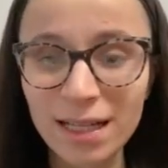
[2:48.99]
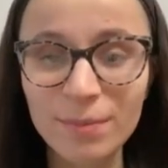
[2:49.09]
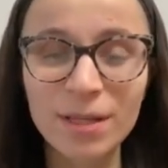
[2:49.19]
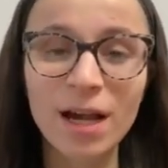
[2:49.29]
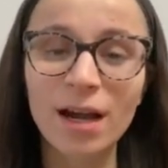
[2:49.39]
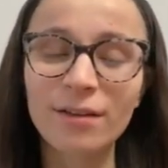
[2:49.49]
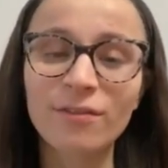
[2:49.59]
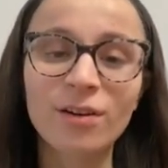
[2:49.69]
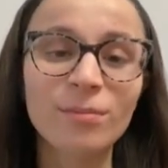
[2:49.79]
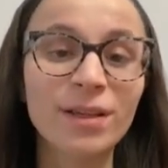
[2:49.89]
It could be high
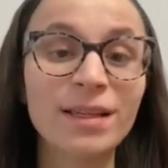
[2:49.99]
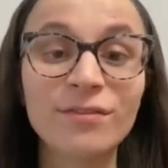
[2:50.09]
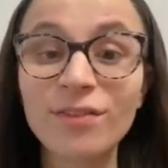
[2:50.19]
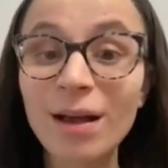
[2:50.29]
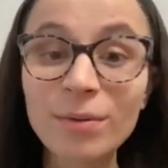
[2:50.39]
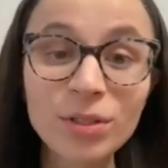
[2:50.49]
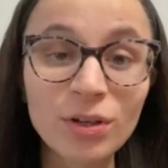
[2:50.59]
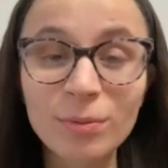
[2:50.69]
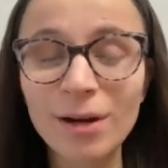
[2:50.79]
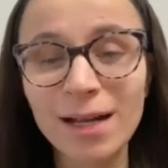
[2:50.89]
from like
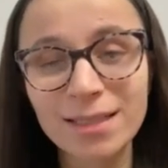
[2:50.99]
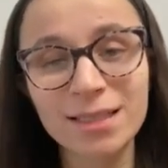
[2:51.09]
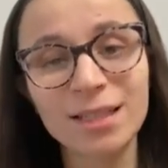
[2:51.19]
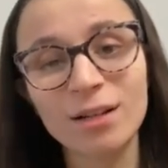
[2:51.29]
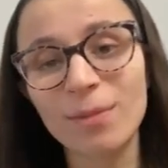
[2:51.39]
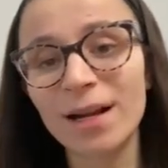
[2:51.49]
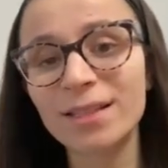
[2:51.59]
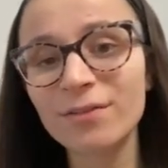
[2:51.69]
inflammatory process in your body,